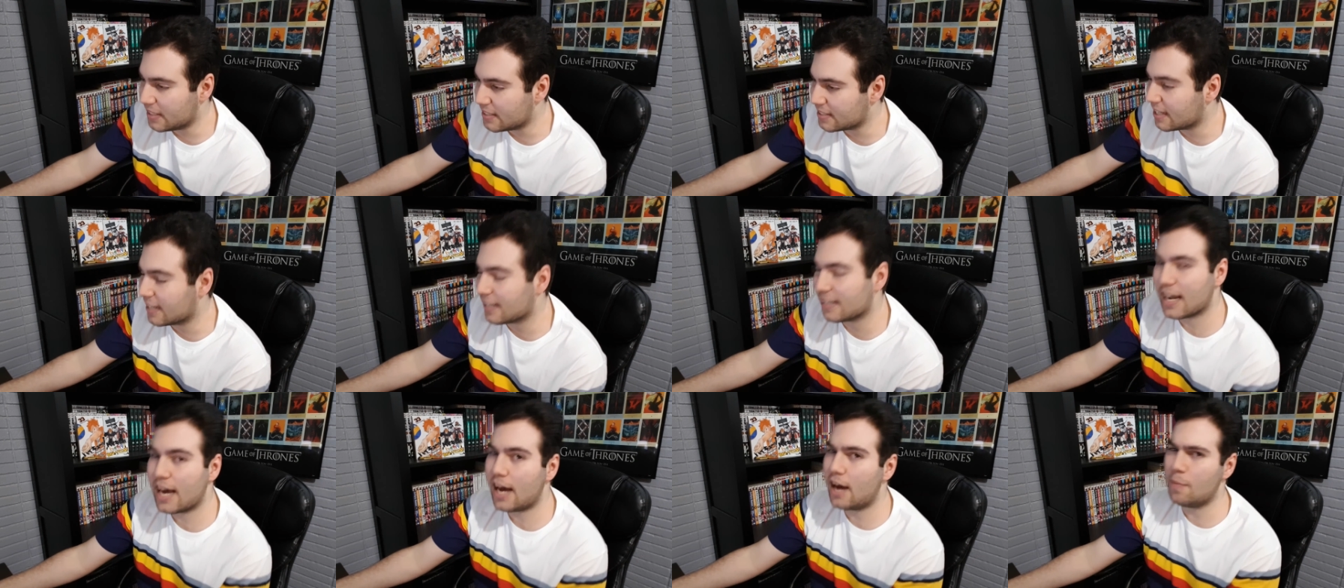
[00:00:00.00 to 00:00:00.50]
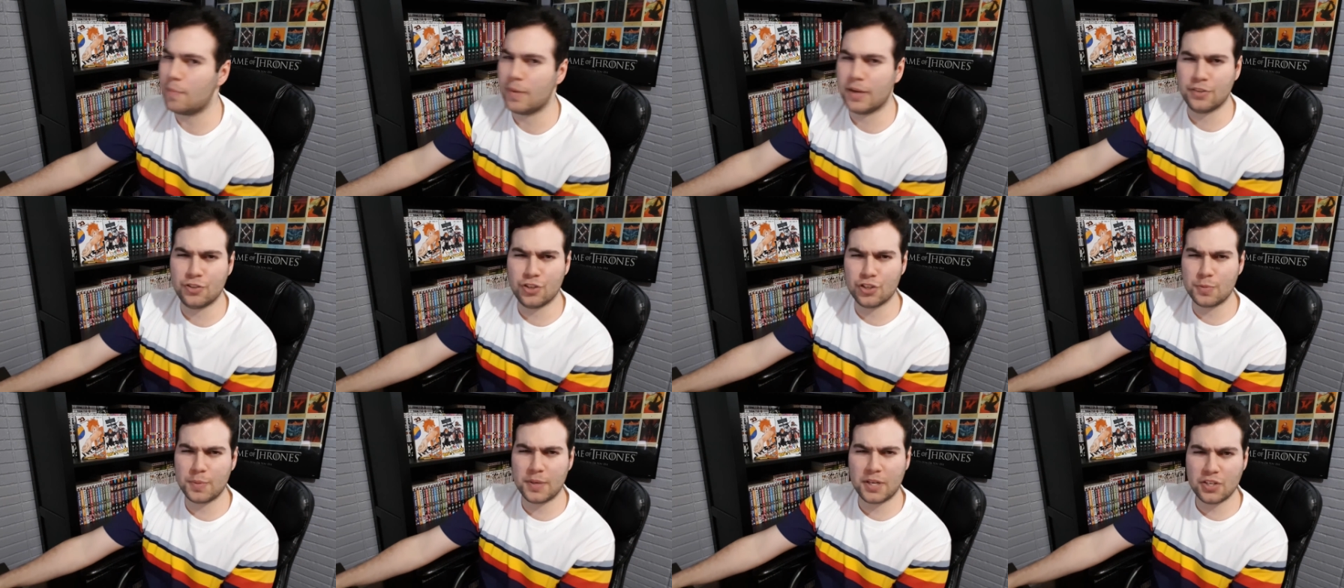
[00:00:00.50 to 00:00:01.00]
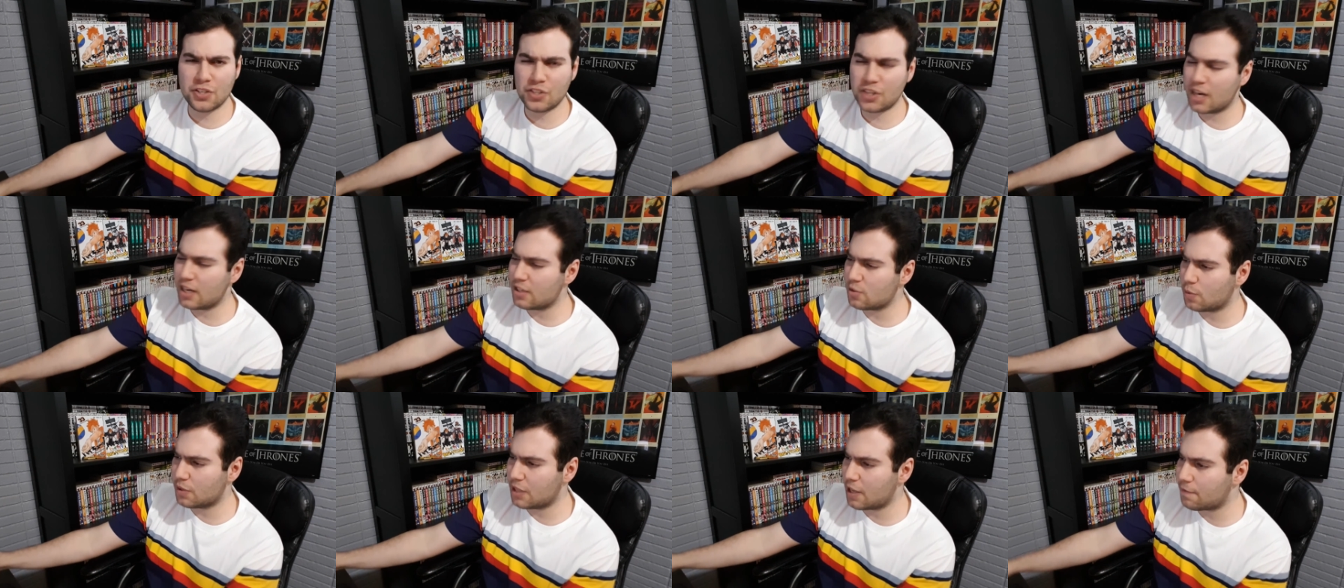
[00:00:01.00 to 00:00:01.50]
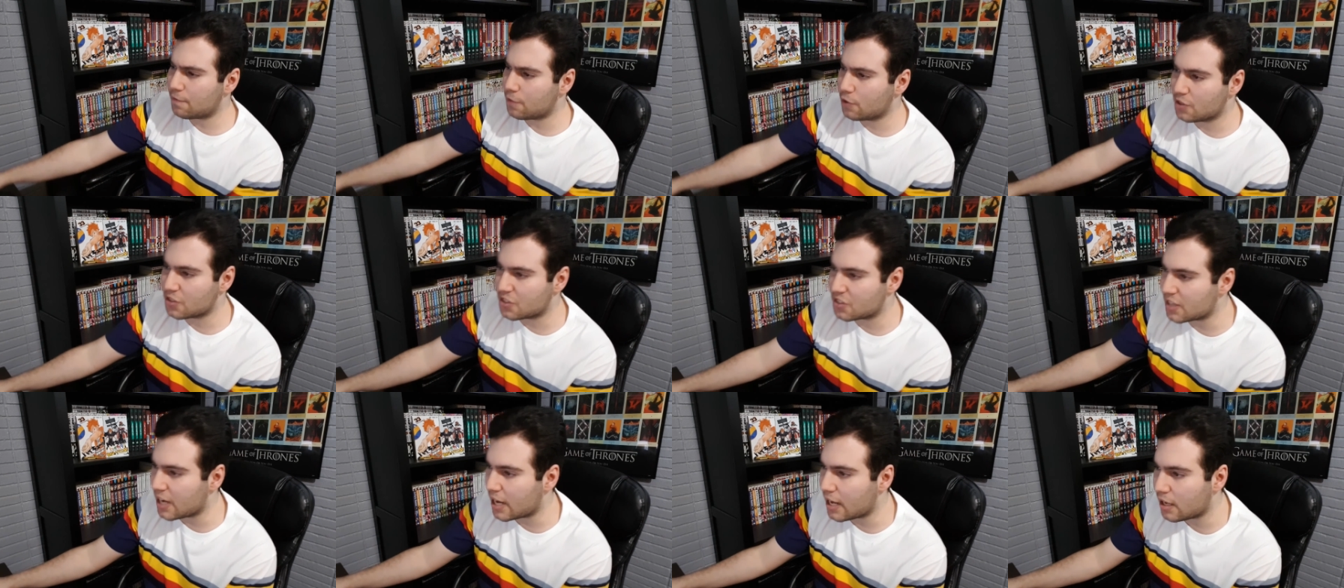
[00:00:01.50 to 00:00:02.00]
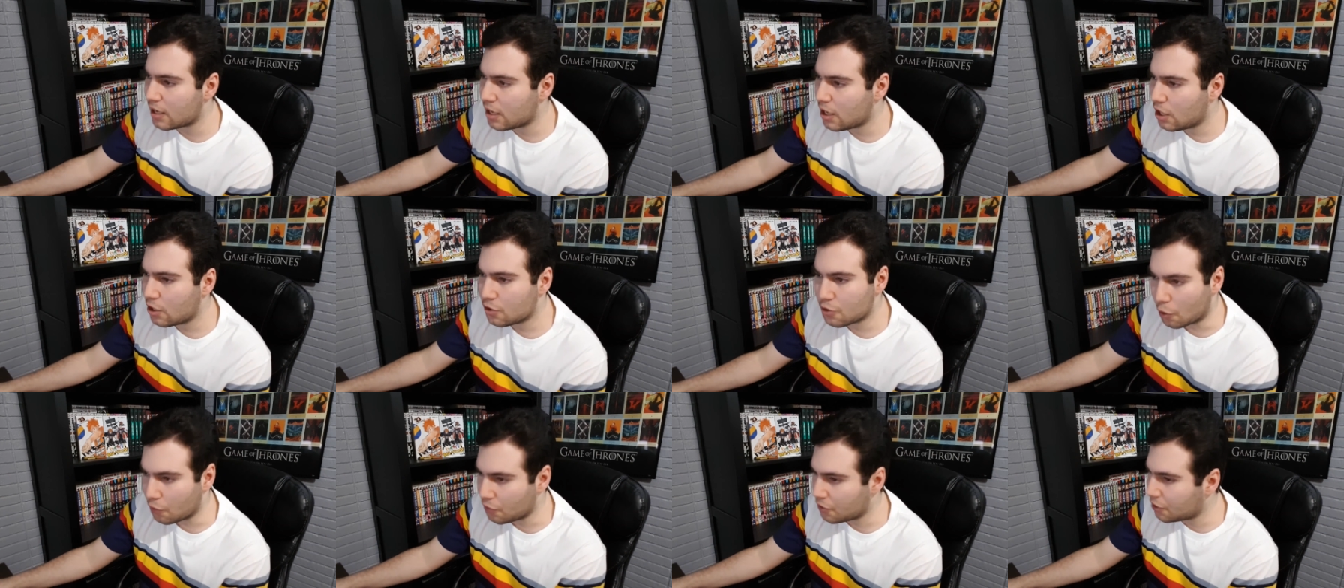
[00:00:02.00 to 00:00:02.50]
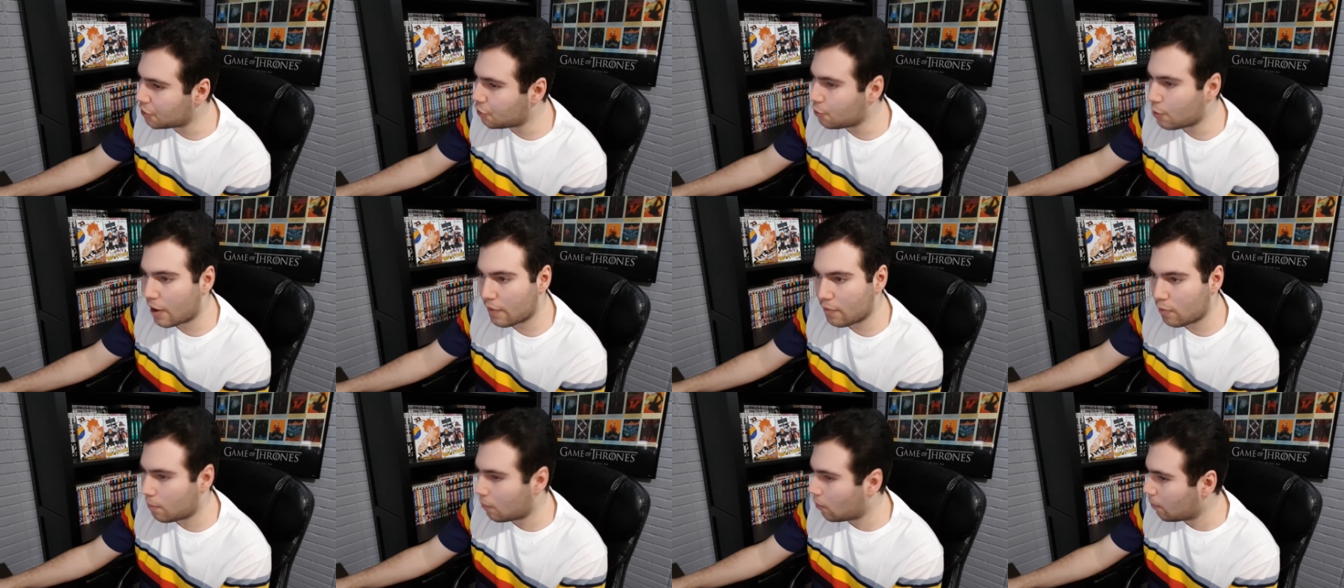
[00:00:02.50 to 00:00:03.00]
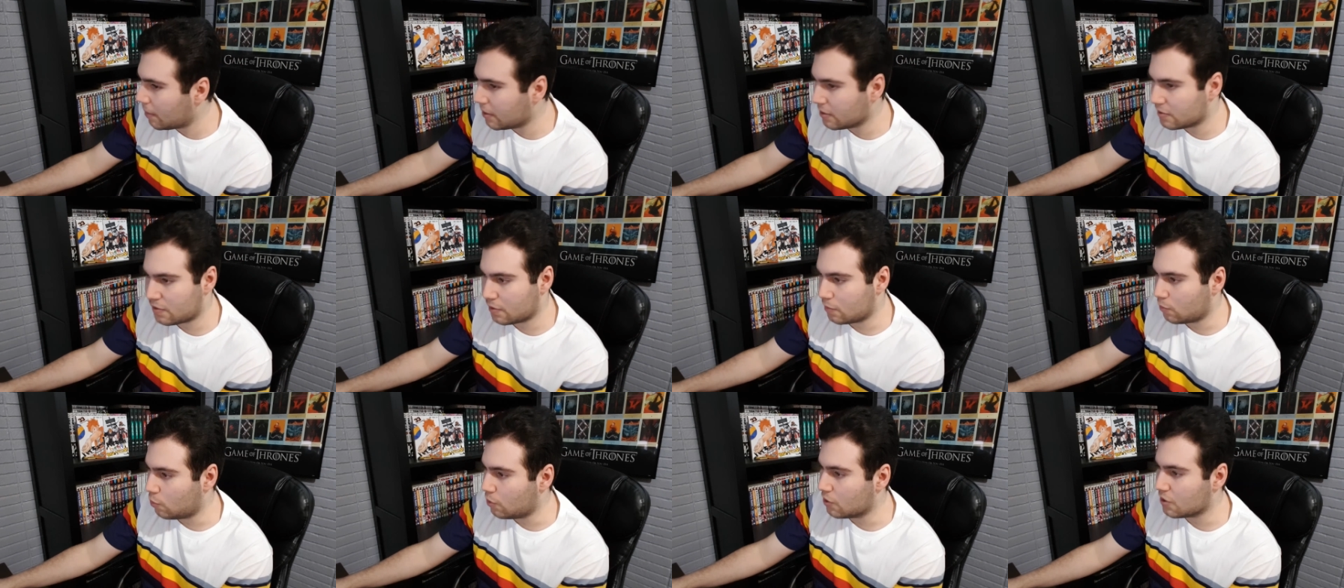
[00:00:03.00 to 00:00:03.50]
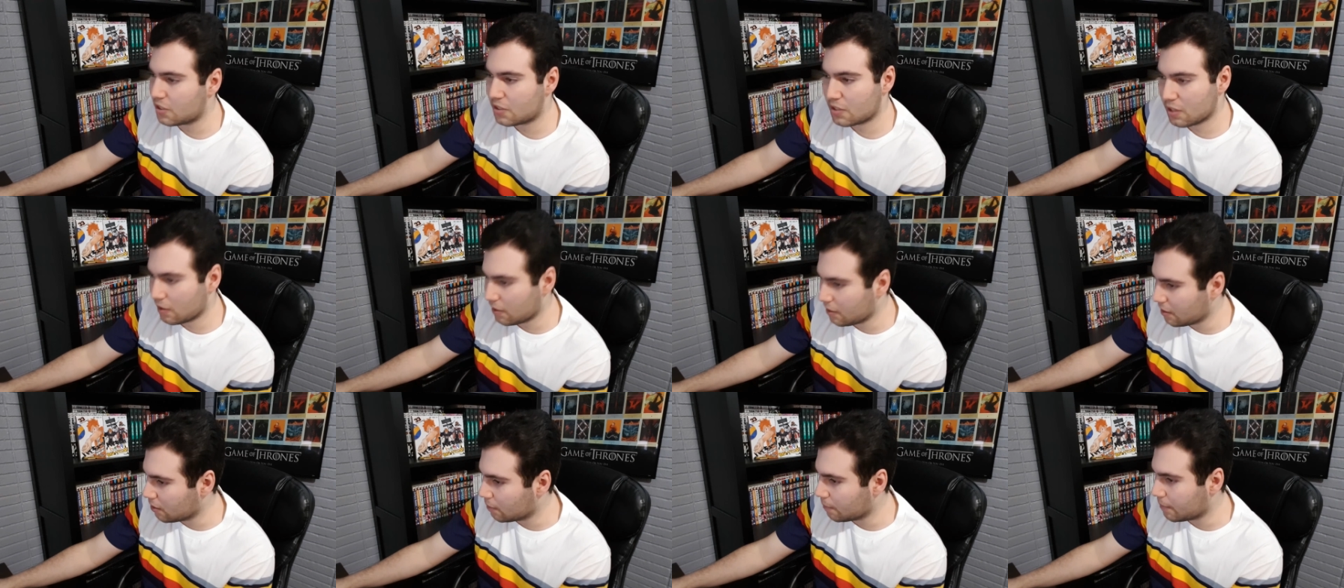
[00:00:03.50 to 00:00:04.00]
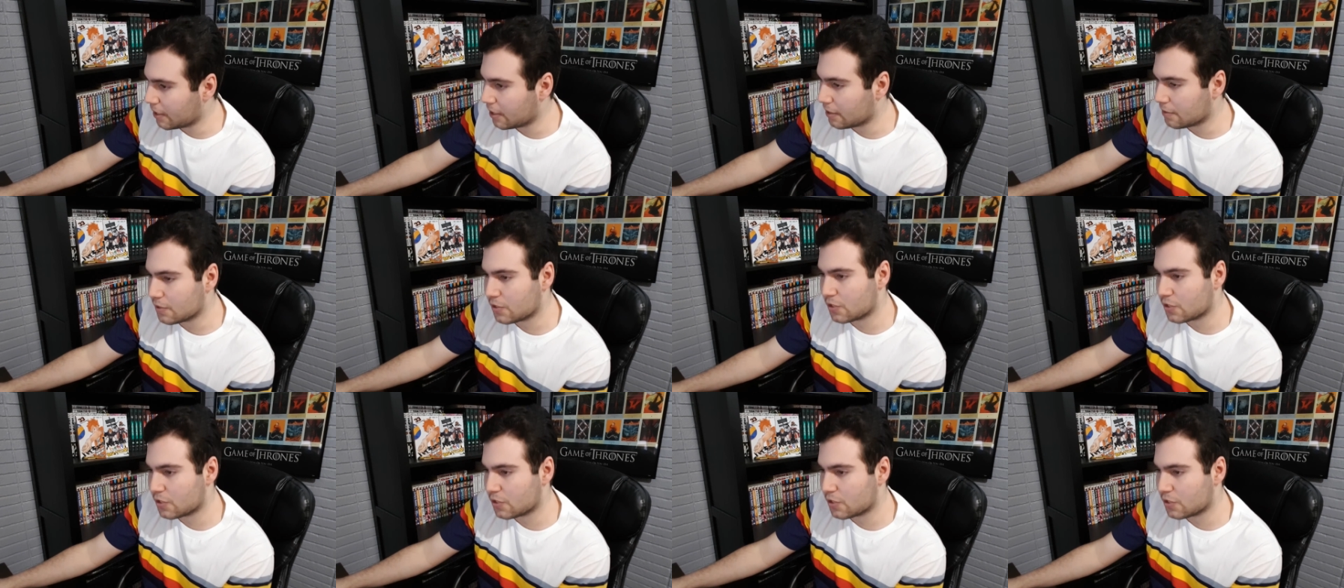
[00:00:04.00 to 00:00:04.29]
He's like, "Nah, man, just because you guys won that first set, don't think you have the momentum. We're still here, man."